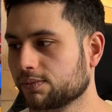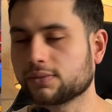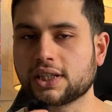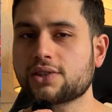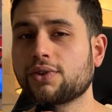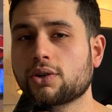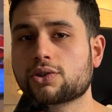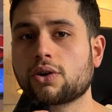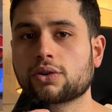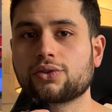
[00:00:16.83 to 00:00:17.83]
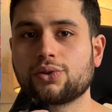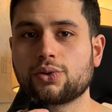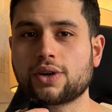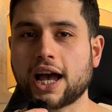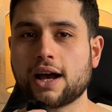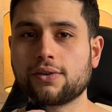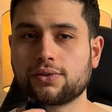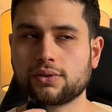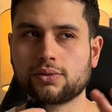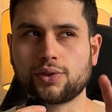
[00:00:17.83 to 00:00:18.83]
This video is going to have
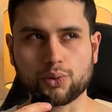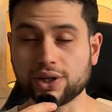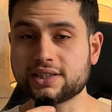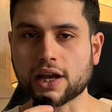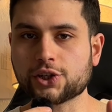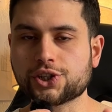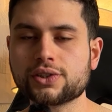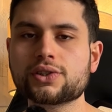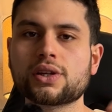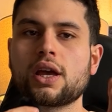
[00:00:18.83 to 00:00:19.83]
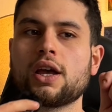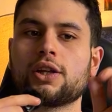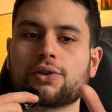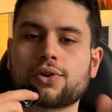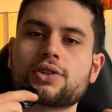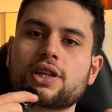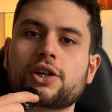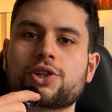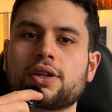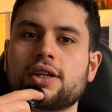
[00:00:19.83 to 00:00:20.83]
3 sections. The first
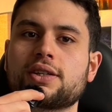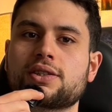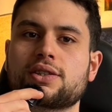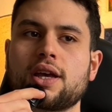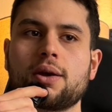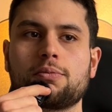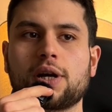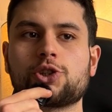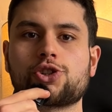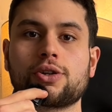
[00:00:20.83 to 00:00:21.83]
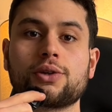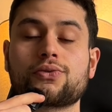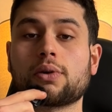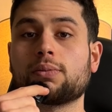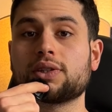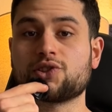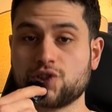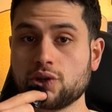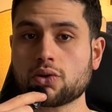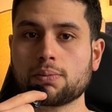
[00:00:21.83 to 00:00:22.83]
section is my journey from
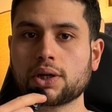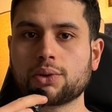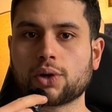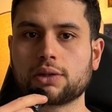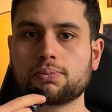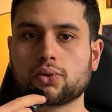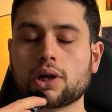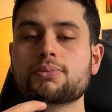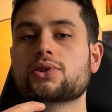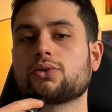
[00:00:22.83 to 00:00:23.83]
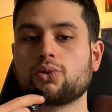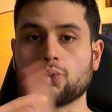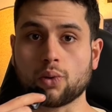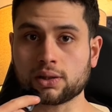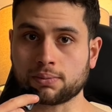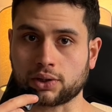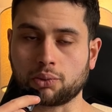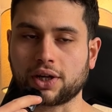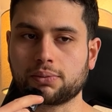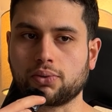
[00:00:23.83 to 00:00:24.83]
0 body weight pull-ups to 1 body
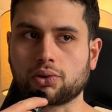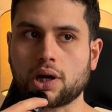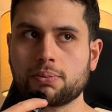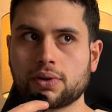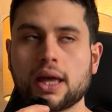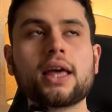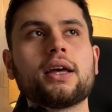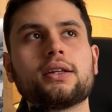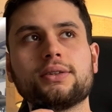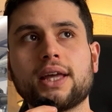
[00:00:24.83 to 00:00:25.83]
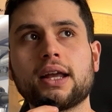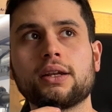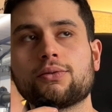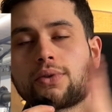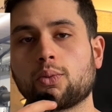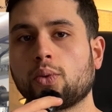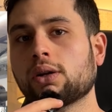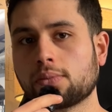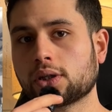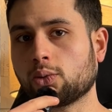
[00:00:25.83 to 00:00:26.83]
weight pull-up, then from
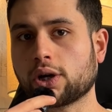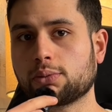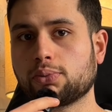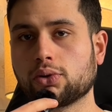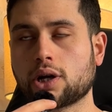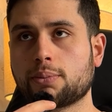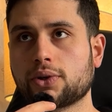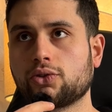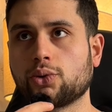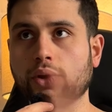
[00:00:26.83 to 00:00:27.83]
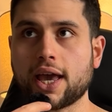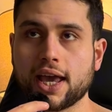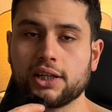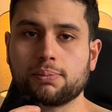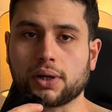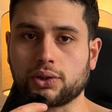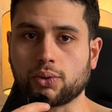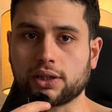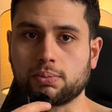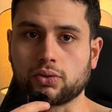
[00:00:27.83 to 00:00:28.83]
1 body weight pull-up to 8 body
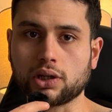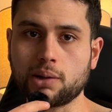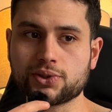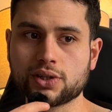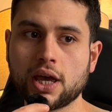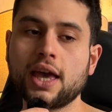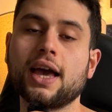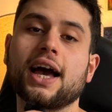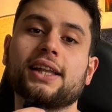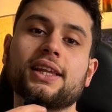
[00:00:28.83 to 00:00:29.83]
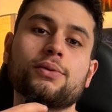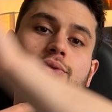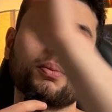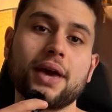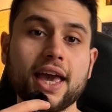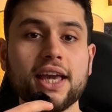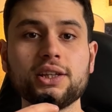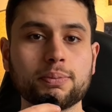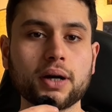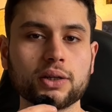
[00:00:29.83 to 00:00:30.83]
weight pull-ups, and then from
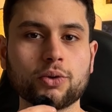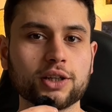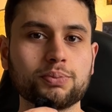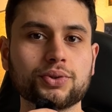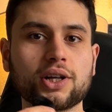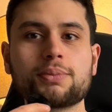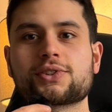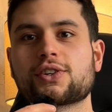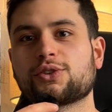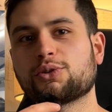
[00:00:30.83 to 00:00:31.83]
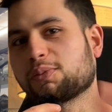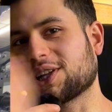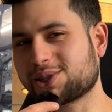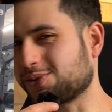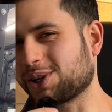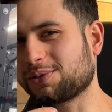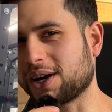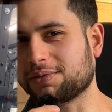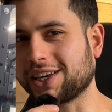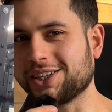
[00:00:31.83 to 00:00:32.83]
8 body weight pull-ups to plus
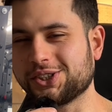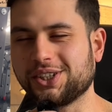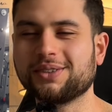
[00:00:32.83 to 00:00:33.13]
45 kg.